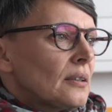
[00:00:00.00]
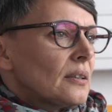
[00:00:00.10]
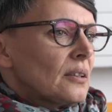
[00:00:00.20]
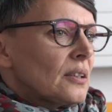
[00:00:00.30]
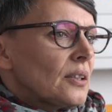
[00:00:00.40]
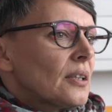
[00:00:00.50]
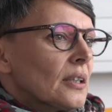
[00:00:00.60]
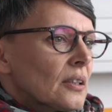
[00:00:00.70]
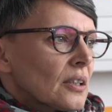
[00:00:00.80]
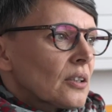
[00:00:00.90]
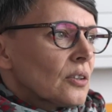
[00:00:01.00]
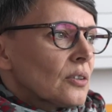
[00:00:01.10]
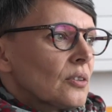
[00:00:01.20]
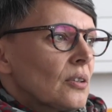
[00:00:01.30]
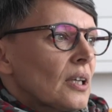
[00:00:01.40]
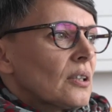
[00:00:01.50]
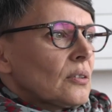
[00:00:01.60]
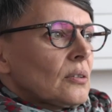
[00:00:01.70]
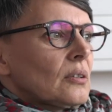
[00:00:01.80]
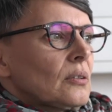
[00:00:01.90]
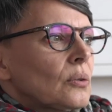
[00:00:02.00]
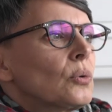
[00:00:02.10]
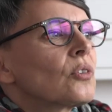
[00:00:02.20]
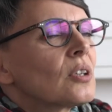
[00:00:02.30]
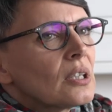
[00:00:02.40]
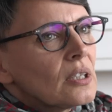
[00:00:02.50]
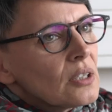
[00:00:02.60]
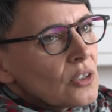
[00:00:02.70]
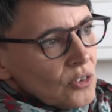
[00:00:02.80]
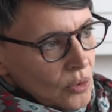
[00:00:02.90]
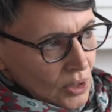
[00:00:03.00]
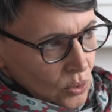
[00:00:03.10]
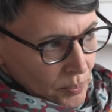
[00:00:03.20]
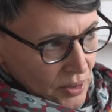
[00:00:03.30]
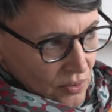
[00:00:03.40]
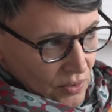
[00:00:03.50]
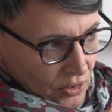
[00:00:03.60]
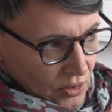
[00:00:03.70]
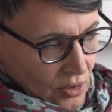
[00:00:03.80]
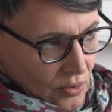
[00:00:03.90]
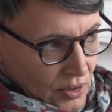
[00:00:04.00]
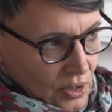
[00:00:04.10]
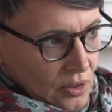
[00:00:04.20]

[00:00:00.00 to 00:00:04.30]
No deposits of precious metals were exploited in Barbaricum during antiquity.